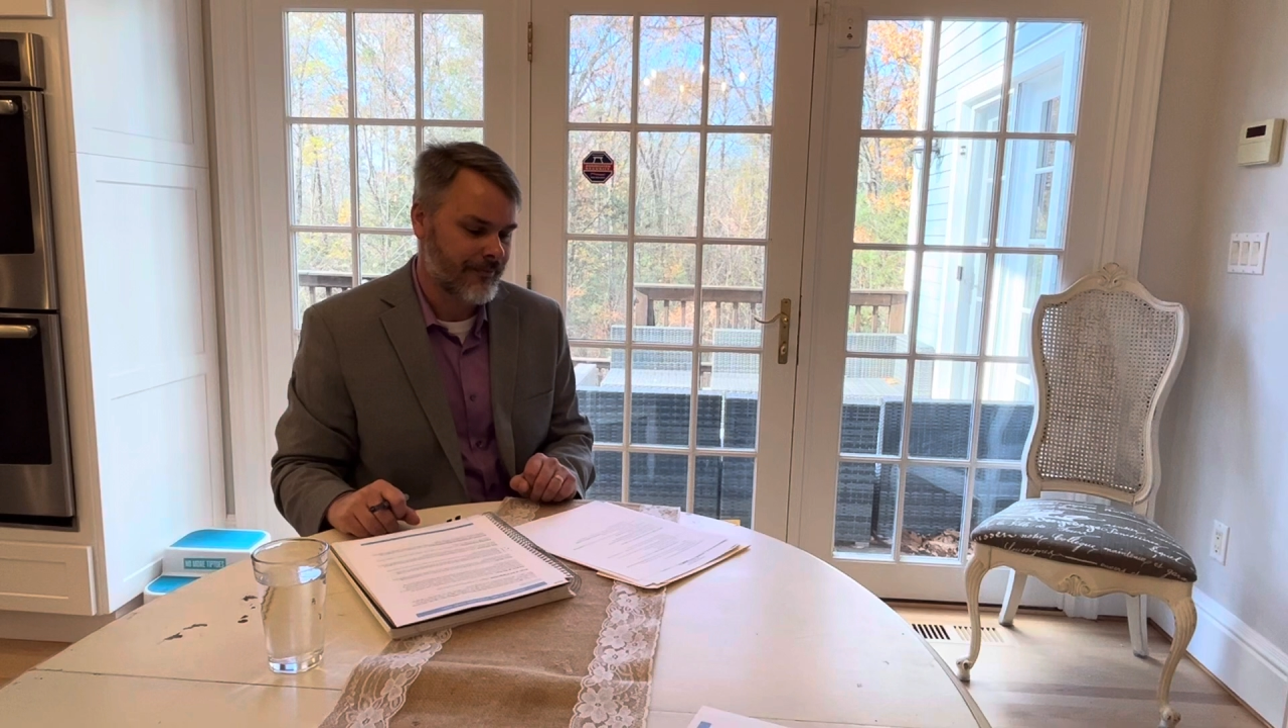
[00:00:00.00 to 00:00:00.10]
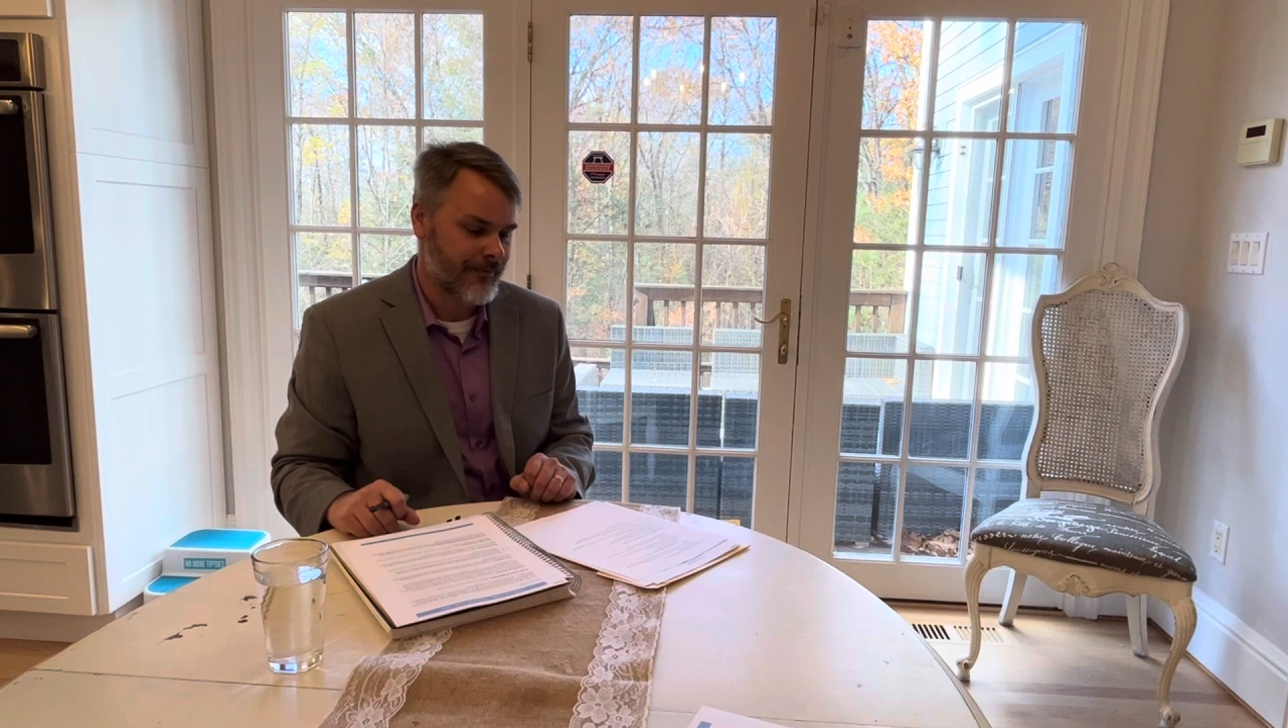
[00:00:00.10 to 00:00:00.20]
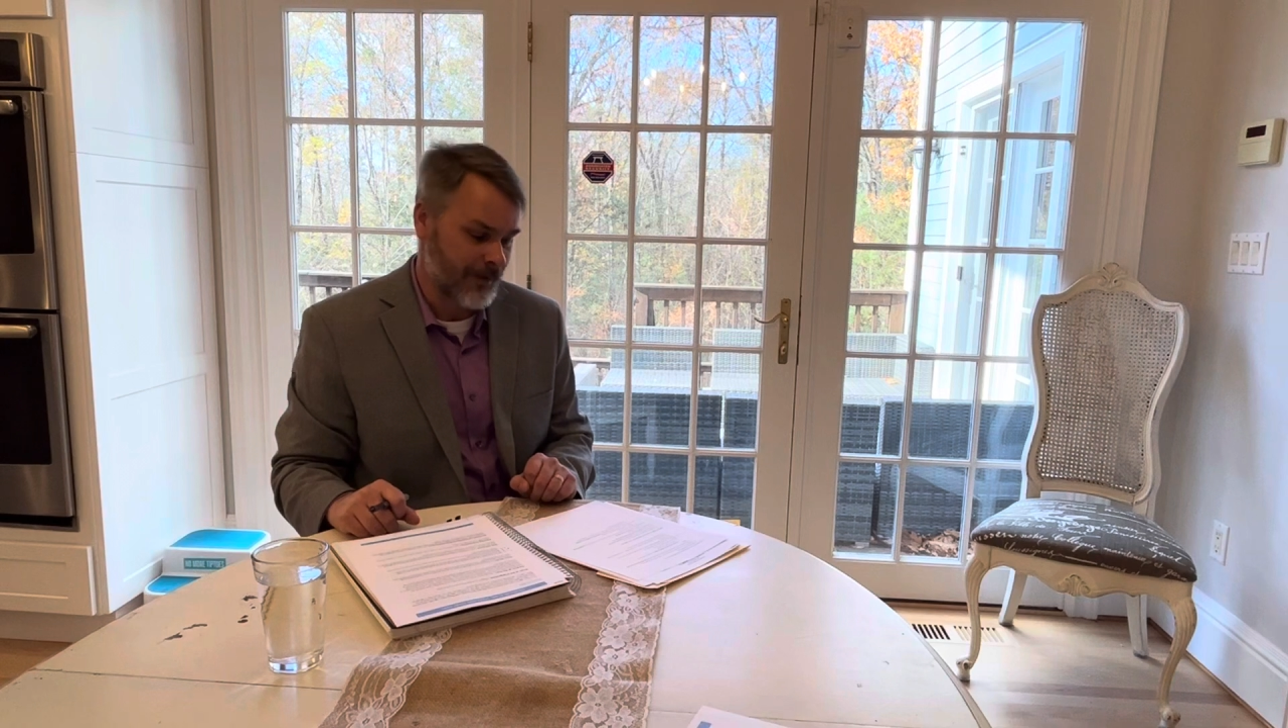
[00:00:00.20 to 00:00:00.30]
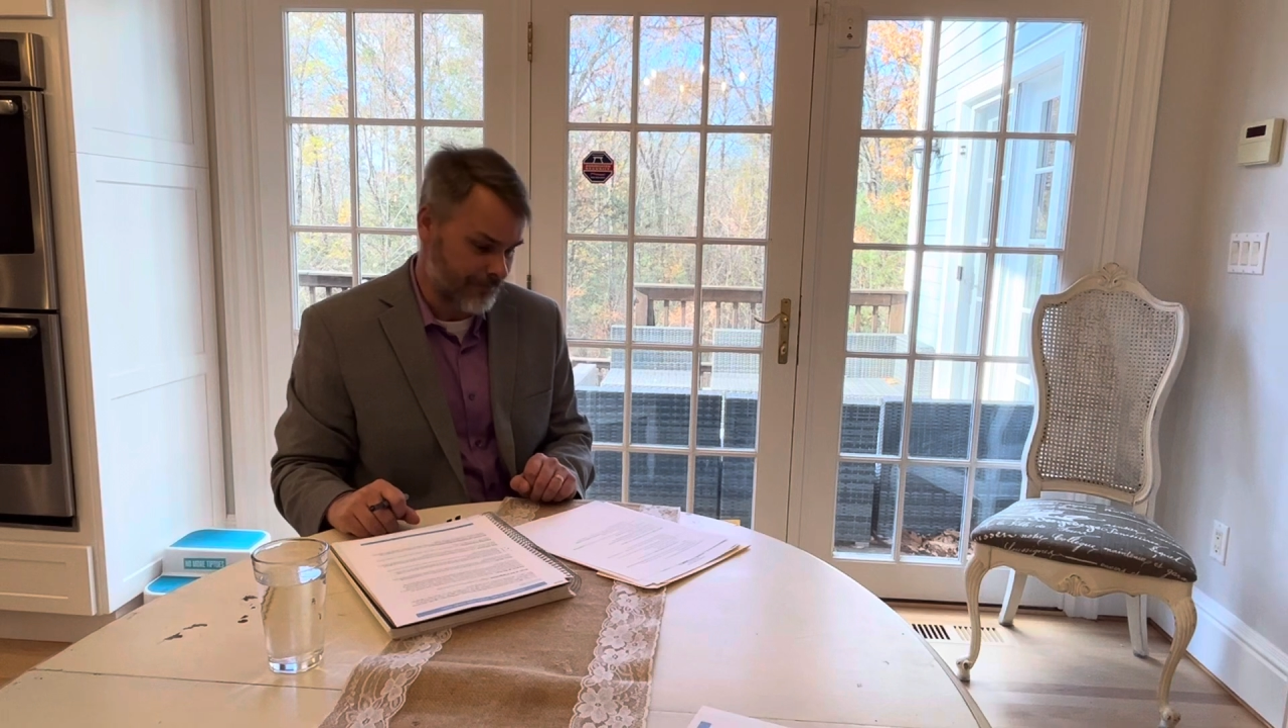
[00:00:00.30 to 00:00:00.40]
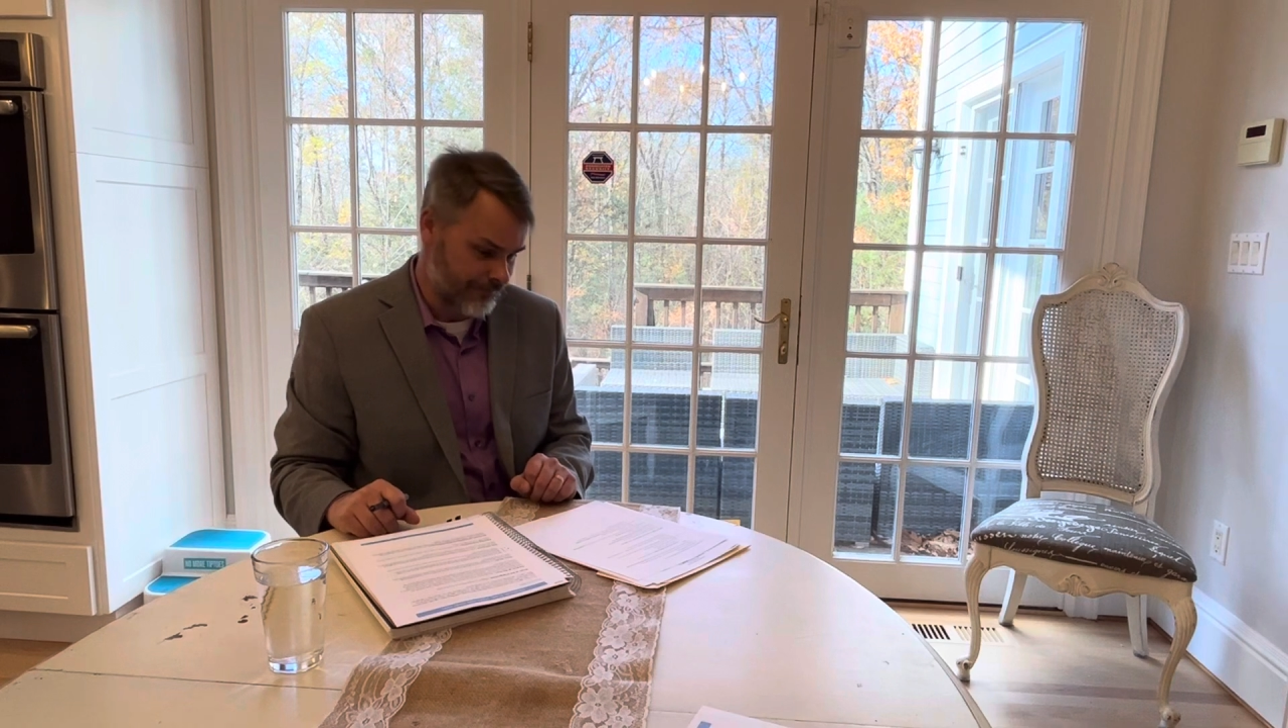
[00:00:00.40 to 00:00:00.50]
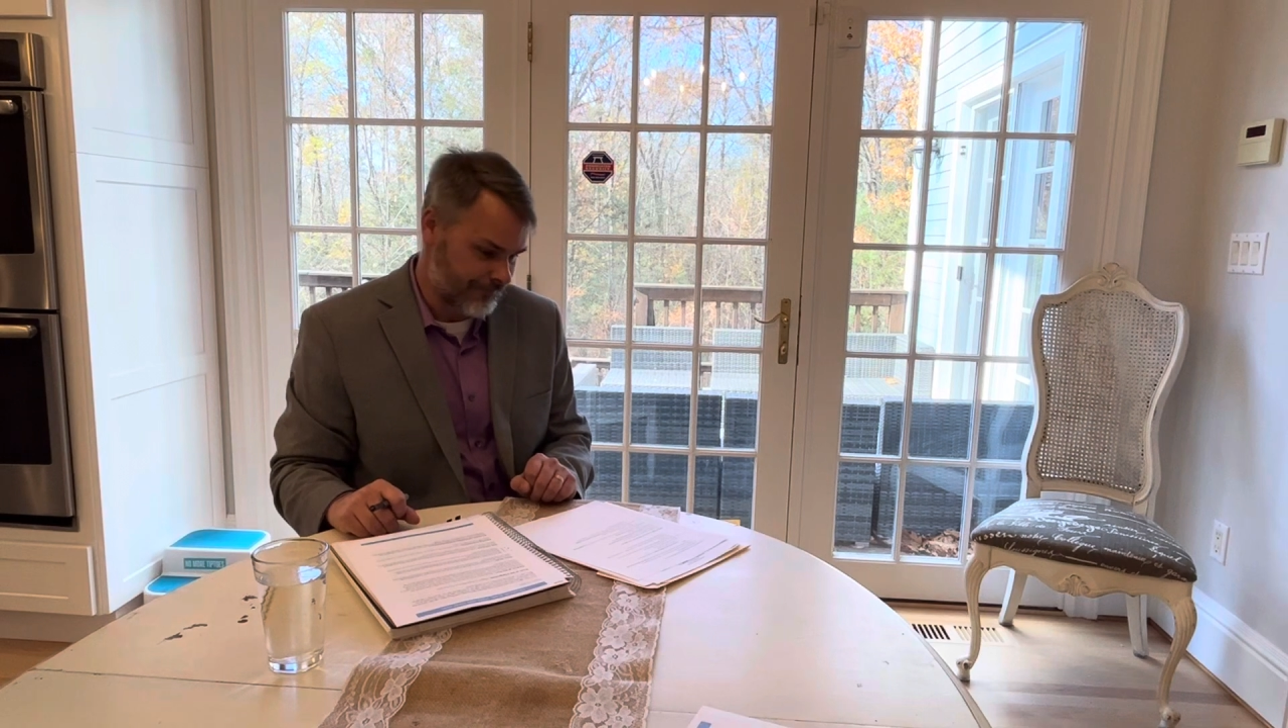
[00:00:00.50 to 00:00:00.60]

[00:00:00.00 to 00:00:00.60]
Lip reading: Yep.